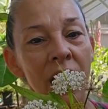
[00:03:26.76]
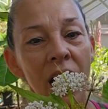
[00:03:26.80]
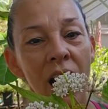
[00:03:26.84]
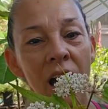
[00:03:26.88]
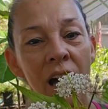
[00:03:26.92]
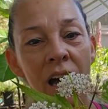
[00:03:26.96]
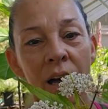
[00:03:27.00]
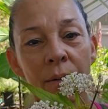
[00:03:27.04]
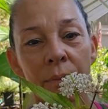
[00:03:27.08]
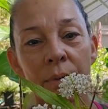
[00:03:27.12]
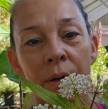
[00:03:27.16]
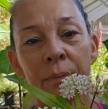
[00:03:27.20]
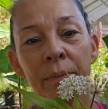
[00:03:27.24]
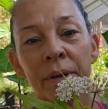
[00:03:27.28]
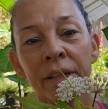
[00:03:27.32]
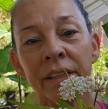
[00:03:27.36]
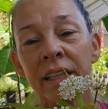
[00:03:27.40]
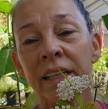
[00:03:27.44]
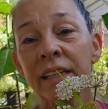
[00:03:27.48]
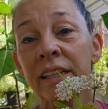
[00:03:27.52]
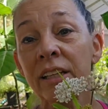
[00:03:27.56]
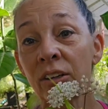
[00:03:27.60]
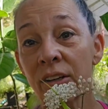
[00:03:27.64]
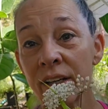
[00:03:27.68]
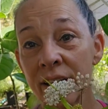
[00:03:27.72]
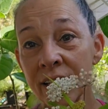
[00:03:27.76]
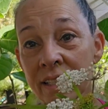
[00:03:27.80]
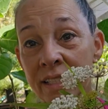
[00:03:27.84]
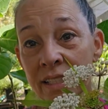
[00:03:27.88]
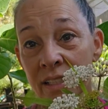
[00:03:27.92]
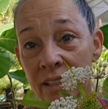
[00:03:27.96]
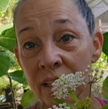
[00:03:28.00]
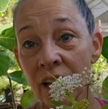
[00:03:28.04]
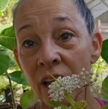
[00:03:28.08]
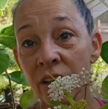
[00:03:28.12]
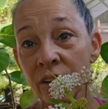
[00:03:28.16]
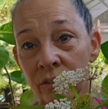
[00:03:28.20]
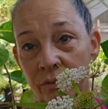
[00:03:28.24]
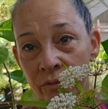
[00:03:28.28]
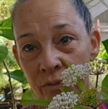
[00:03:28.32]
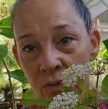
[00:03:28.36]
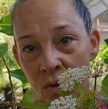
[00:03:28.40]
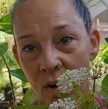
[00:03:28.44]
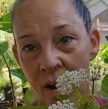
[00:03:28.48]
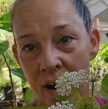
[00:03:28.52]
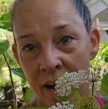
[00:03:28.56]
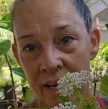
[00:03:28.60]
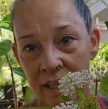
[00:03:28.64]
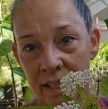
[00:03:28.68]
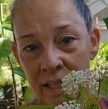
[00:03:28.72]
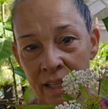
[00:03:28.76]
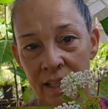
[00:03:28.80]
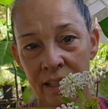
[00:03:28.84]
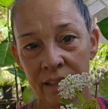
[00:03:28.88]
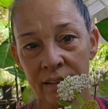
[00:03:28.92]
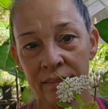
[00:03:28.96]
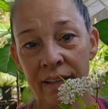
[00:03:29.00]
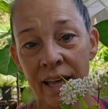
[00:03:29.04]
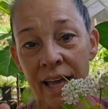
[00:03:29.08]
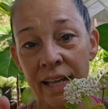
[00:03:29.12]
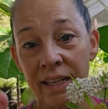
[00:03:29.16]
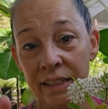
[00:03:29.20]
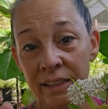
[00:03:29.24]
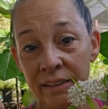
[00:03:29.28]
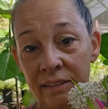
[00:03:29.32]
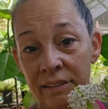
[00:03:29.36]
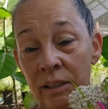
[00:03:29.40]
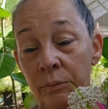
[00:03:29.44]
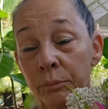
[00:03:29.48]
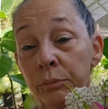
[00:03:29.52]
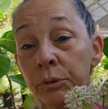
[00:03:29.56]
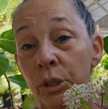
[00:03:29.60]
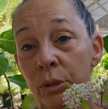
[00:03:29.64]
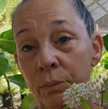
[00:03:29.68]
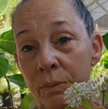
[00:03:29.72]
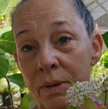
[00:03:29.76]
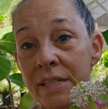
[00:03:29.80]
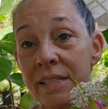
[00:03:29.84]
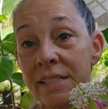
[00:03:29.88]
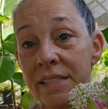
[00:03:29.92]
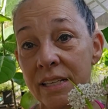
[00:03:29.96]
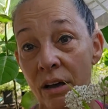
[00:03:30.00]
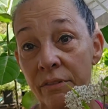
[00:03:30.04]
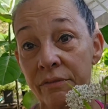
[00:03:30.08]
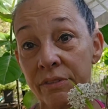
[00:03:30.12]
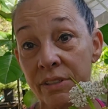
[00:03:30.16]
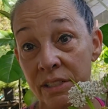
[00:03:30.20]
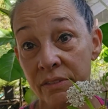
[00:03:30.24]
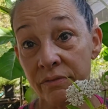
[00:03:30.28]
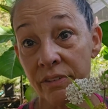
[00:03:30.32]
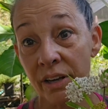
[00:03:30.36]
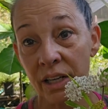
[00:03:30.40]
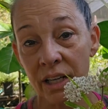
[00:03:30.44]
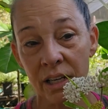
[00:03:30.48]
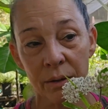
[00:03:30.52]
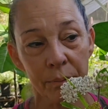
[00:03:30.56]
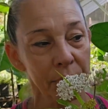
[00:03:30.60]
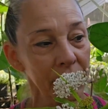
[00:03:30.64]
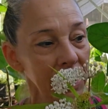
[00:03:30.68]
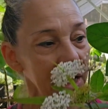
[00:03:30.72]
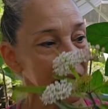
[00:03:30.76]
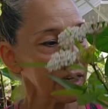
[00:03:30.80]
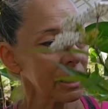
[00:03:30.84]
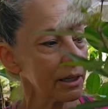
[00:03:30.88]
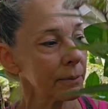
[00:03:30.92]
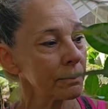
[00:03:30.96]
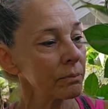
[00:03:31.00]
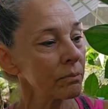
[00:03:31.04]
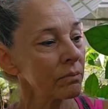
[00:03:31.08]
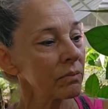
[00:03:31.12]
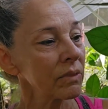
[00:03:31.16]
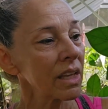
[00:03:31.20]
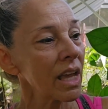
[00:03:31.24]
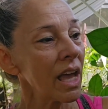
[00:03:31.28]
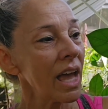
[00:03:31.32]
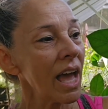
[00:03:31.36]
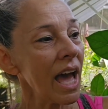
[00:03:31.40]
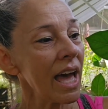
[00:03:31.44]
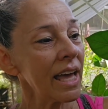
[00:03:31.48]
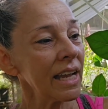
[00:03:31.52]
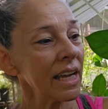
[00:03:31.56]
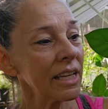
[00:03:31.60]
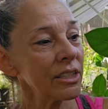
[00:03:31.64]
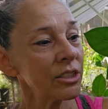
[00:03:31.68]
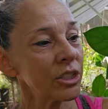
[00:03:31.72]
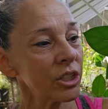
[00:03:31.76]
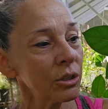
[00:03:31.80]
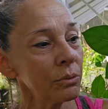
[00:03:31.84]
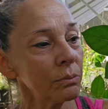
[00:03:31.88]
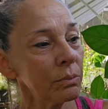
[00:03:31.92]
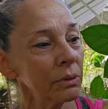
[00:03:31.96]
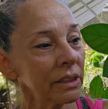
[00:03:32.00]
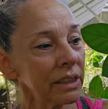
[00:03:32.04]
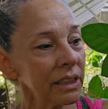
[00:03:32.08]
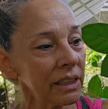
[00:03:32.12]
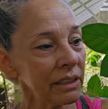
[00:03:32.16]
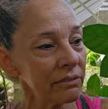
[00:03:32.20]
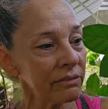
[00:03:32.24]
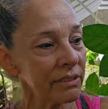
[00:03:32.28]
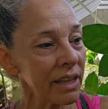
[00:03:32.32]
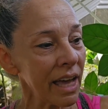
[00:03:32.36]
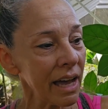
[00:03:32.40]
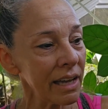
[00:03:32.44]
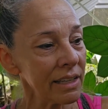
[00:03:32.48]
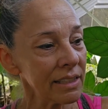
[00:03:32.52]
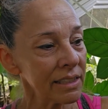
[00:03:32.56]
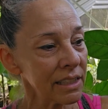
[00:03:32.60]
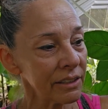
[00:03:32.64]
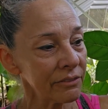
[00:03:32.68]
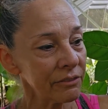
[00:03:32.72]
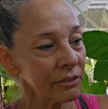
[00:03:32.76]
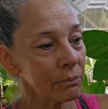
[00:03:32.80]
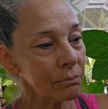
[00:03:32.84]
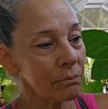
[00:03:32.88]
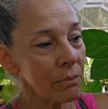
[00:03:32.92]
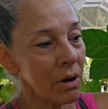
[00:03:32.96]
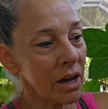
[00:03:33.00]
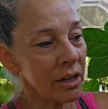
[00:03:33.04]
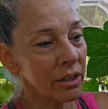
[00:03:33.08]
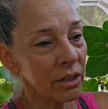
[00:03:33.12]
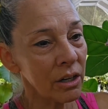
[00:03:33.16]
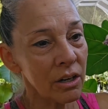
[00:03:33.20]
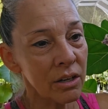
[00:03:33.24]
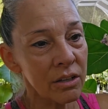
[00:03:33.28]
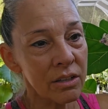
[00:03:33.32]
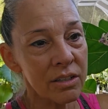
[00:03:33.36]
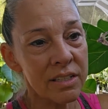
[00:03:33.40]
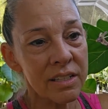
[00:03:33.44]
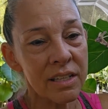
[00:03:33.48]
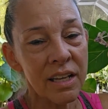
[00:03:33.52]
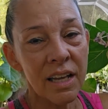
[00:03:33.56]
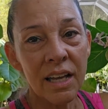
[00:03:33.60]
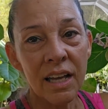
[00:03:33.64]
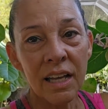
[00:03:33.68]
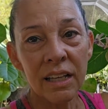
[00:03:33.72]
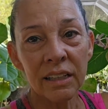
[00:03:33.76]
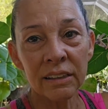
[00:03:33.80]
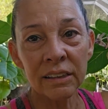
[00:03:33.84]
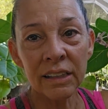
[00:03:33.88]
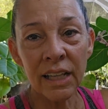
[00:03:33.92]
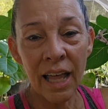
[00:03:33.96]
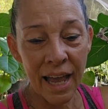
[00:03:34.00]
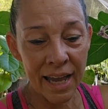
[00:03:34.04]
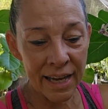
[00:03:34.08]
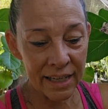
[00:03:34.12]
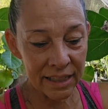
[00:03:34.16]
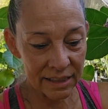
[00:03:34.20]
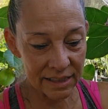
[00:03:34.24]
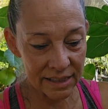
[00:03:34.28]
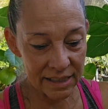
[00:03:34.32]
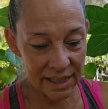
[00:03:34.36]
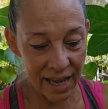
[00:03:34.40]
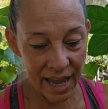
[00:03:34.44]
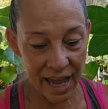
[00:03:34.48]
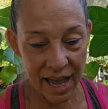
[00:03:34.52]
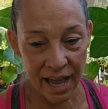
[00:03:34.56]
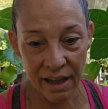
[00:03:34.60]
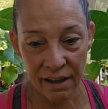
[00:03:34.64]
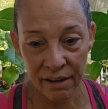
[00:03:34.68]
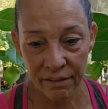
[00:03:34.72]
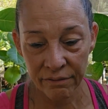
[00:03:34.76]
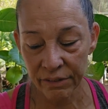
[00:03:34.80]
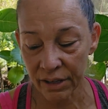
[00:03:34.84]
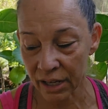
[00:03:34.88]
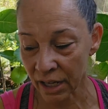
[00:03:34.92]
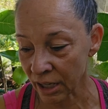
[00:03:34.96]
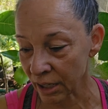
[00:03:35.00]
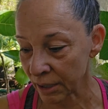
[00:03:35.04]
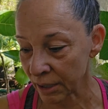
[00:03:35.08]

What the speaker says: But then there is another variety that the bloom itself is very pink. And I do believe that different monarchs like to have